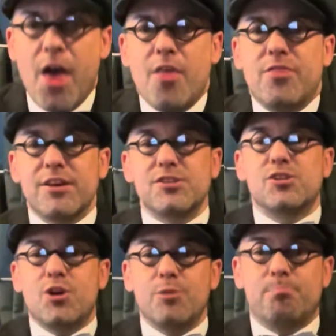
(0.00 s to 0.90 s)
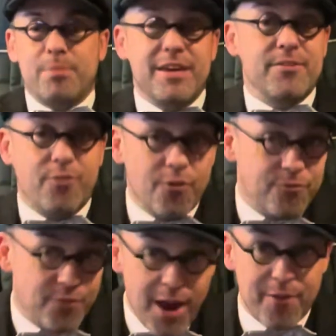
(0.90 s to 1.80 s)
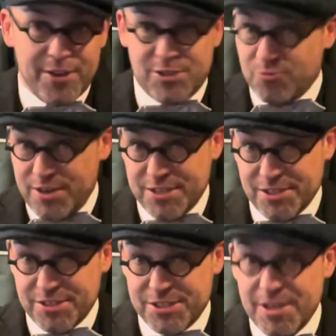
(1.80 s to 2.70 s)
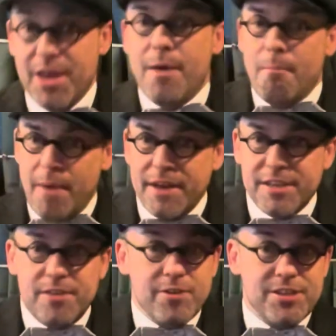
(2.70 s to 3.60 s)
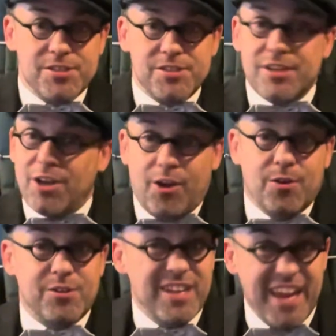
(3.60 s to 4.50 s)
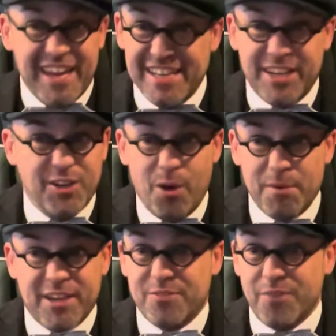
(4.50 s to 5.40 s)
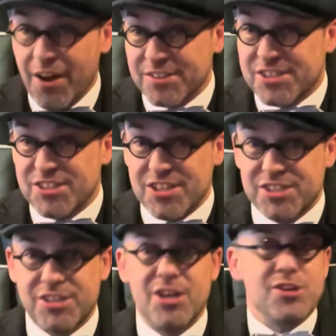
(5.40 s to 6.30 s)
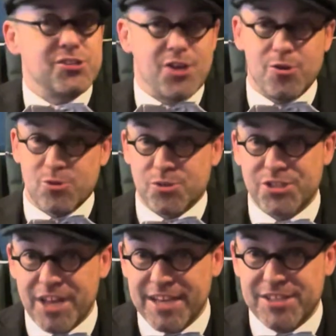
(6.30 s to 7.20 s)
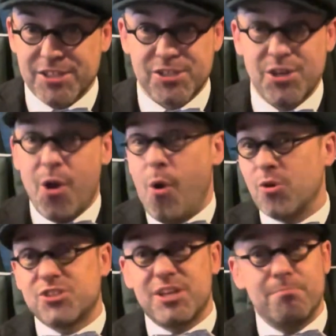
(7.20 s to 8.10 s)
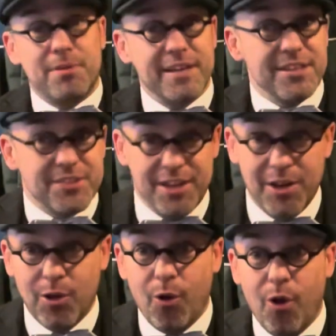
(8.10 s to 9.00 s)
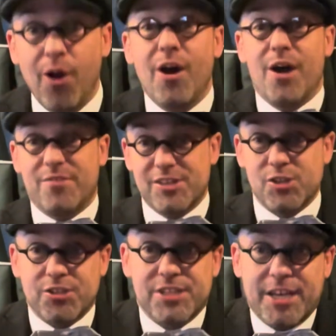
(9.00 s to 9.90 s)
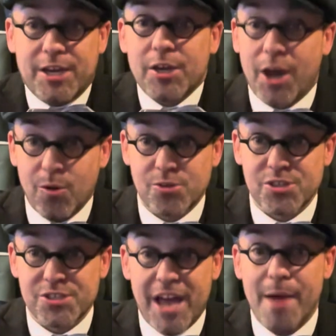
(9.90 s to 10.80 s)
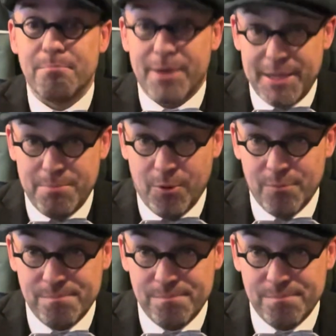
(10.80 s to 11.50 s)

This could be for various reasons. Many reasons include economic advantages, social status, or simply the allure of exotic cultures and people.